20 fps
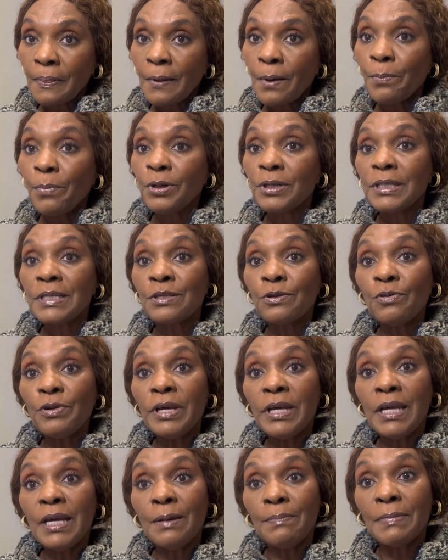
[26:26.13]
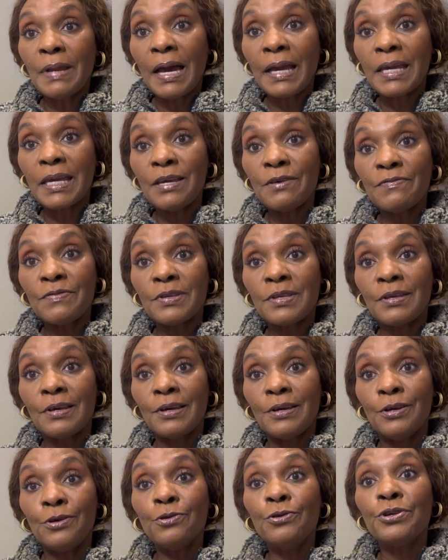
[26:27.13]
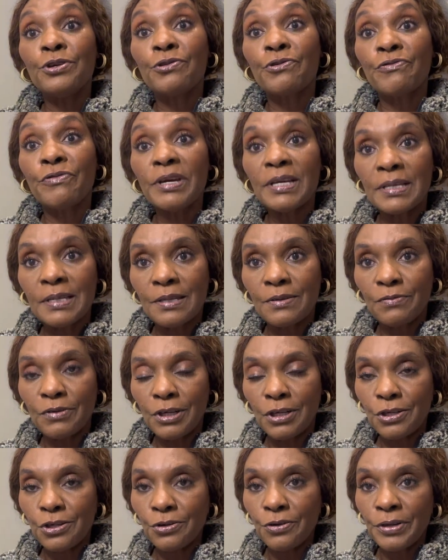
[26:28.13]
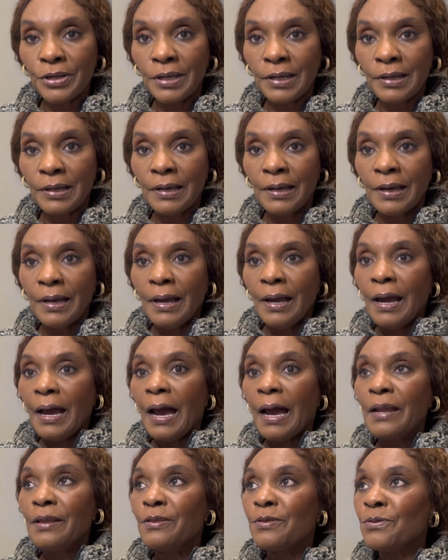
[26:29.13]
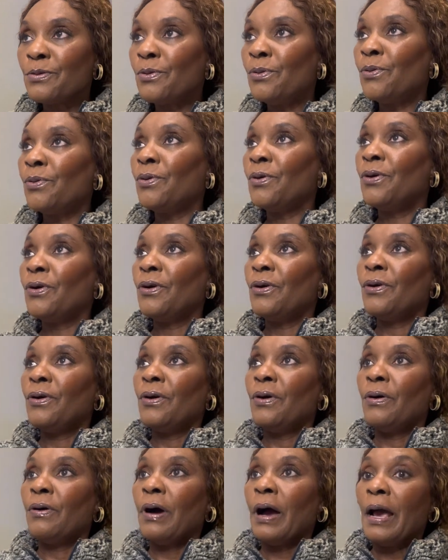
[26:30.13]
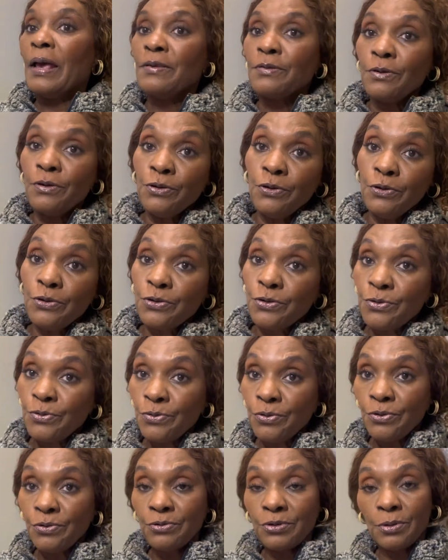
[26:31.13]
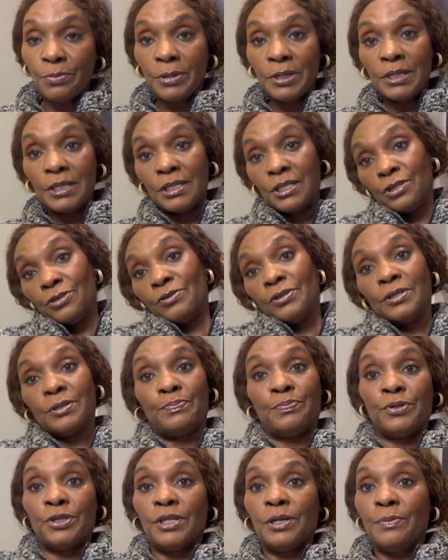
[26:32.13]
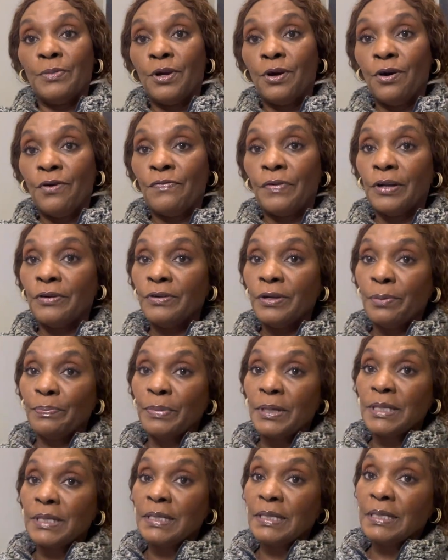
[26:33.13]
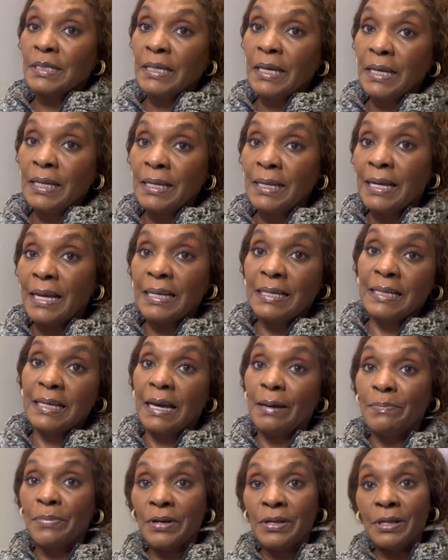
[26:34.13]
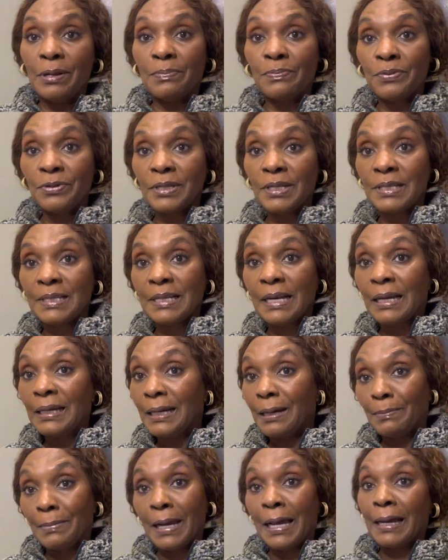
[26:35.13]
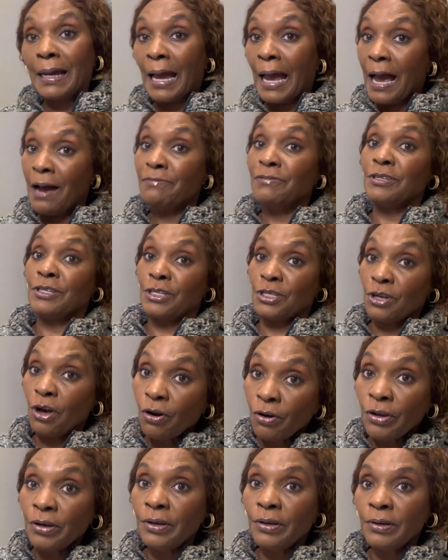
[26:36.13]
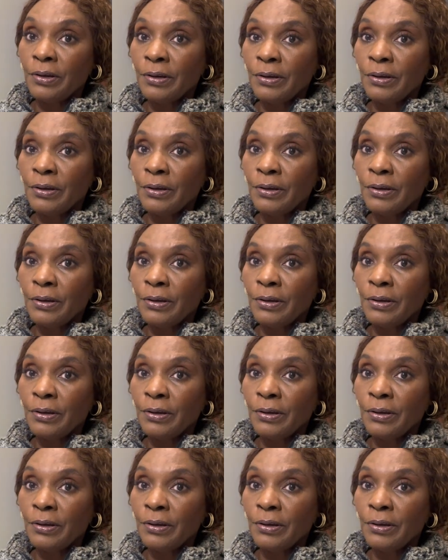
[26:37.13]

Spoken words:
but it's only him that gives, the grace for the journey. And so I saw those two, somebody pushing me off, another person saying, let her brother put the son. I'm like, I have a son.